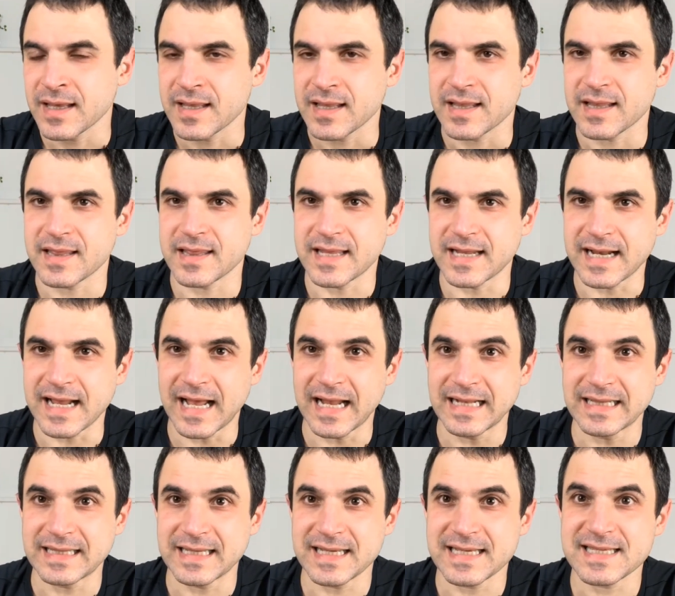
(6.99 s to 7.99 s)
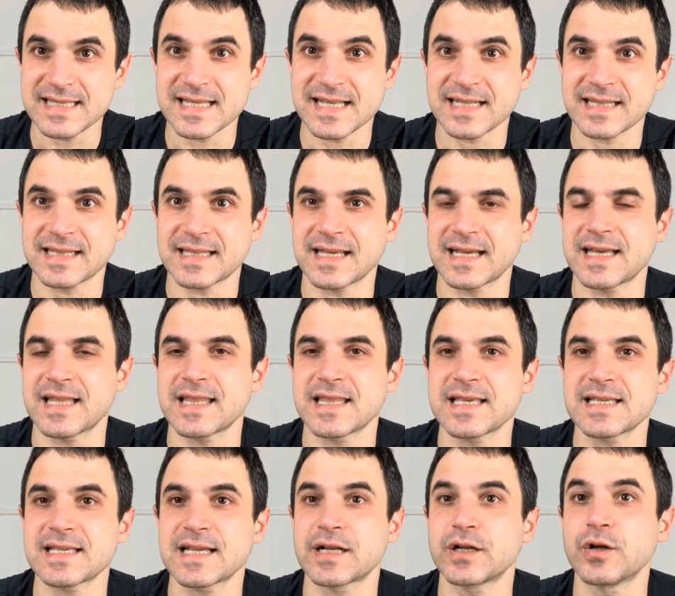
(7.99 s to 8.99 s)
The reality is that these
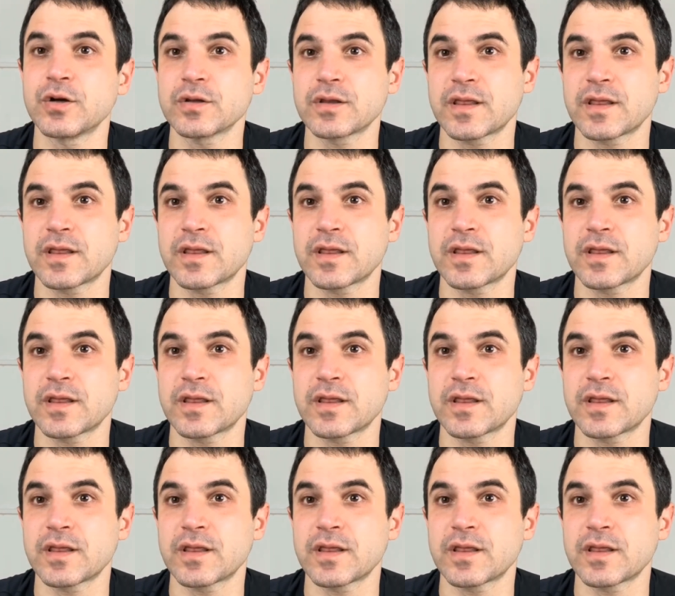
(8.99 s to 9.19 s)
are not